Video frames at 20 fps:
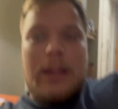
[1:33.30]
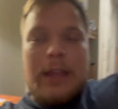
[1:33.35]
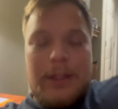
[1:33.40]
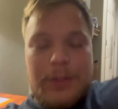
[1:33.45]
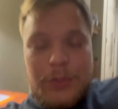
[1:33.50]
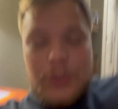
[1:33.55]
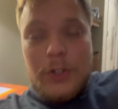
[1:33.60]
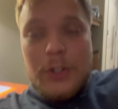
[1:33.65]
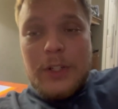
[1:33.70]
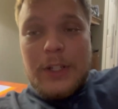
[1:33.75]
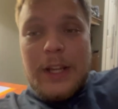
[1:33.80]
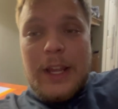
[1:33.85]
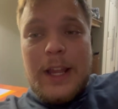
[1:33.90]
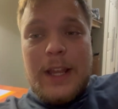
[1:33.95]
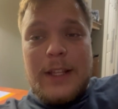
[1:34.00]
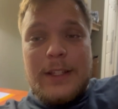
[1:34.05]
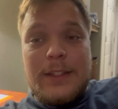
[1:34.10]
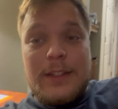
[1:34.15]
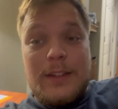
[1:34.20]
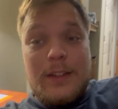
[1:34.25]
And third,
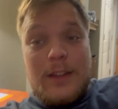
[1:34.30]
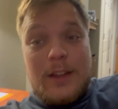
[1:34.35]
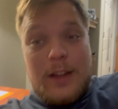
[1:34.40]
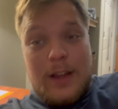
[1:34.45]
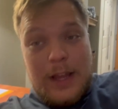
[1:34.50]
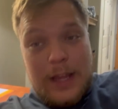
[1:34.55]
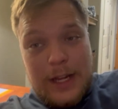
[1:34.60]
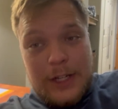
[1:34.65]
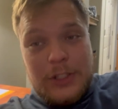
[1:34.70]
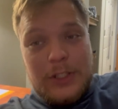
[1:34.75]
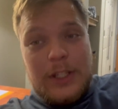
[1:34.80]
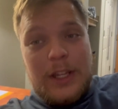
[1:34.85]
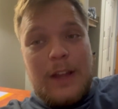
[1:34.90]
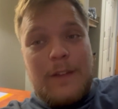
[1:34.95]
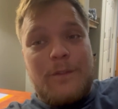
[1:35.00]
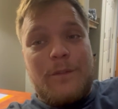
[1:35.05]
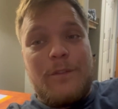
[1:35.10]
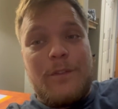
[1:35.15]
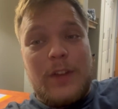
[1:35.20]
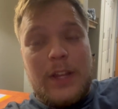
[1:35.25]
guys, I actually
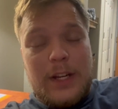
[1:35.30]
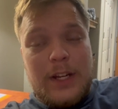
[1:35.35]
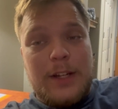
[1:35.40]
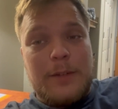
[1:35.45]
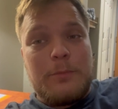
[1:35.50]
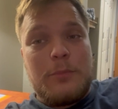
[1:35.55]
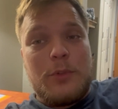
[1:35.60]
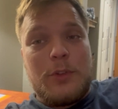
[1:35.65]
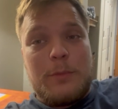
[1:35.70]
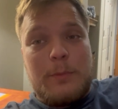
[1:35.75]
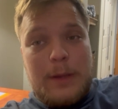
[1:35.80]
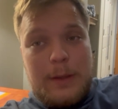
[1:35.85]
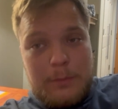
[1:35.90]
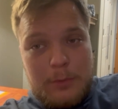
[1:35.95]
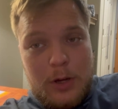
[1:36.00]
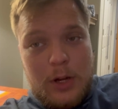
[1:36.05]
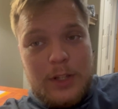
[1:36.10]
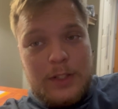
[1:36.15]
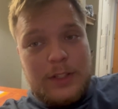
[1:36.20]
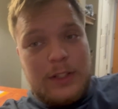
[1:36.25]
got fed up with my
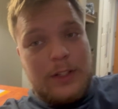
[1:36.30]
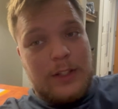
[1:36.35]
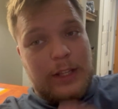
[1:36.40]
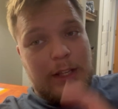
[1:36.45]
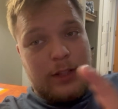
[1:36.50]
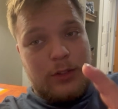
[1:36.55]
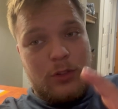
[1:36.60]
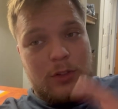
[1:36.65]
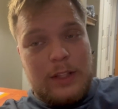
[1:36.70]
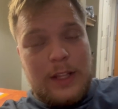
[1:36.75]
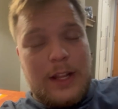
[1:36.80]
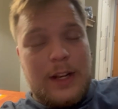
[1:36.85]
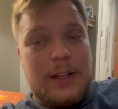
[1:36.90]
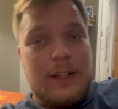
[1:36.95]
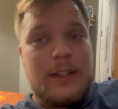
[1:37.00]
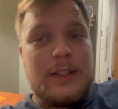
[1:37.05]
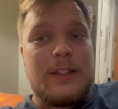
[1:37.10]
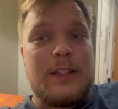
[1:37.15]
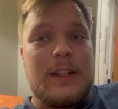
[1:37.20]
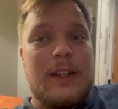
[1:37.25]
boss. I'll get to that
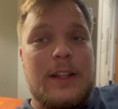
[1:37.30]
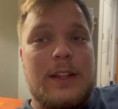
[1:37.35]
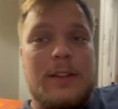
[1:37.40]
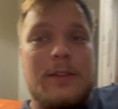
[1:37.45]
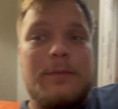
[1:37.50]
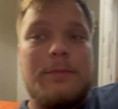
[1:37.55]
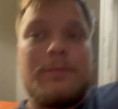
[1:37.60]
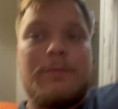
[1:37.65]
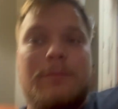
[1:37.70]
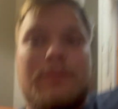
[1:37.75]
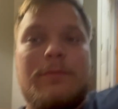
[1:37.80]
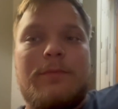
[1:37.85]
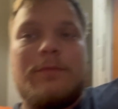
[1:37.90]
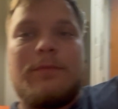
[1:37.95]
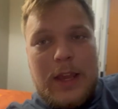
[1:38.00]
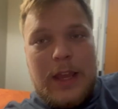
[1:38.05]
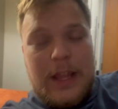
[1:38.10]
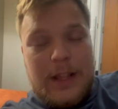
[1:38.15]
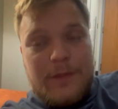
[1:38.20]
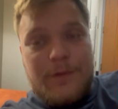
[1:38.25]
in a second.
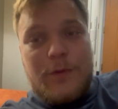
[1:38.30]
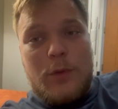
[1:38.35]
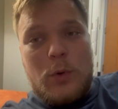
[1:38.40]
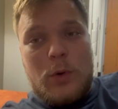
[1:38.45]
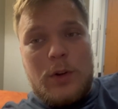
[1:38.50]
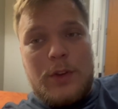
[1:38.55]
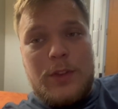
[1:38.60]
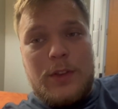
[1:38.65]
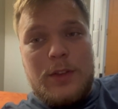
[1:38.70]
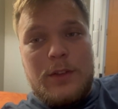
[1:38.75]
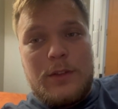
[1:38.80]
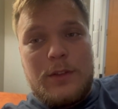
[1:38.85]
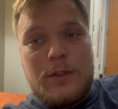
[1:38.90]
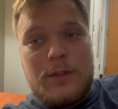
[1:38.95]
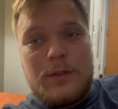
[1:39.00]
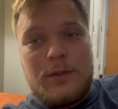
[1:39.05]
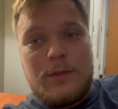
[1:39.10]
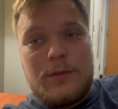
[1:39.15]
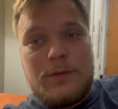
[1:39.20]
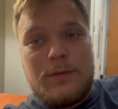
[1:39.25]
And fourth,
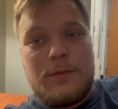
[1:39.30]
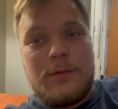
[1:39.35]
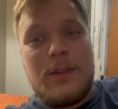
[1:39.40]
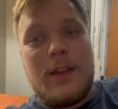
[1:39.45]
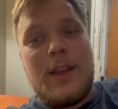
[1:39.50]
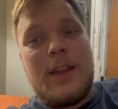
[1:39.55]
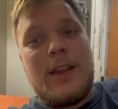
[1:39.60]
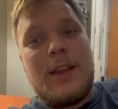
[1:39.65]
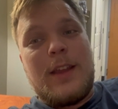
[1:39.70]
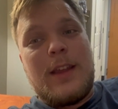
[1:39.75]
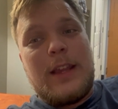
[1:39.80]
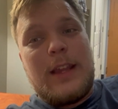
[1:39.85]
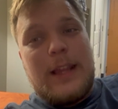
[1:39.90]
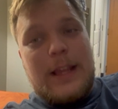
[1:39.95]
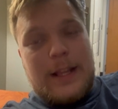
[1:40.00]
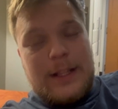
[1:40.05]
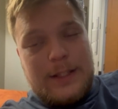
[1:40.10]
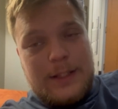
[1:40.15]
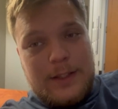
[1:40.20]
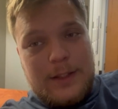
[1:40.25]

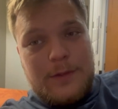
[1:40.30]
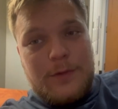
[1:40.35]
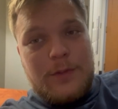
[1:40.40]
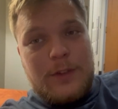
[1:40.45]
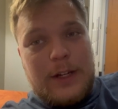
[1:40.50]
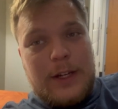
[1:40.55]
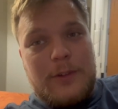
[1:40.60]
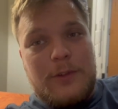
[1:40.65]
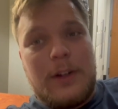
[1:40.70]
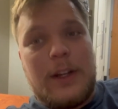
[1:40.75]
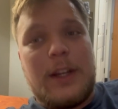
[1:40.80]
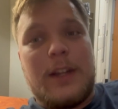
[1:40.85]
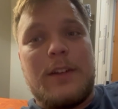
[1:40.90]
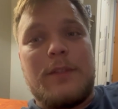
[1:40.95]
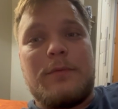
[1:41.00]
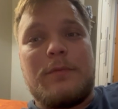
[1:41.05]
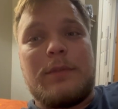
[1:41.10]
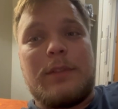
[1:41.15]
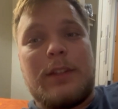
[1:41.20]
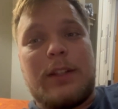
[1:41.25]
it's the freight rate,
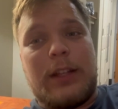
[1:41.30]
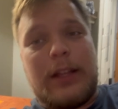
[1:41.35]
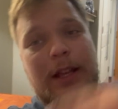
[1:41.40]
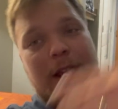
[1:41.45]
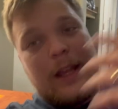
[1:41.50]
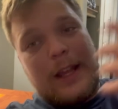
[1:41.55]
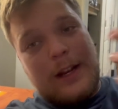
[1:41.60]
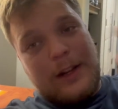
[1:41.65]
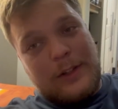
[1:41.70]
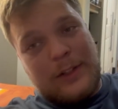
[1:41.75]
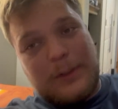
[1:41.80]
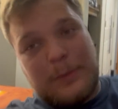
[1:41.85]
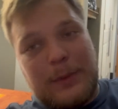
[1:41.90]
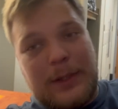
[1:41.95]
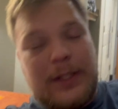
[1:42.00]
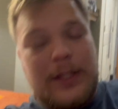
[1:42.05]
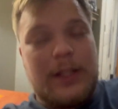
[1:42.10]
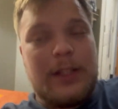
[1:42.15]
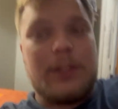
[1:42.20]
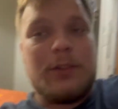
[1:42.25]
and I'll explain
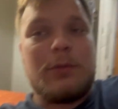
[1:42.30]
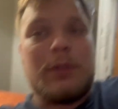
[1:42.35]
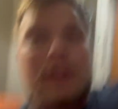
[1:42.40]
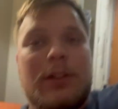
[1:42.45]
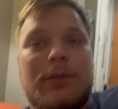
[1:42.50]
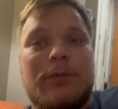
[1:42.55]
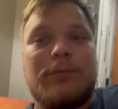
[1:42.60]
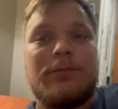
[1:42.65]
that as well.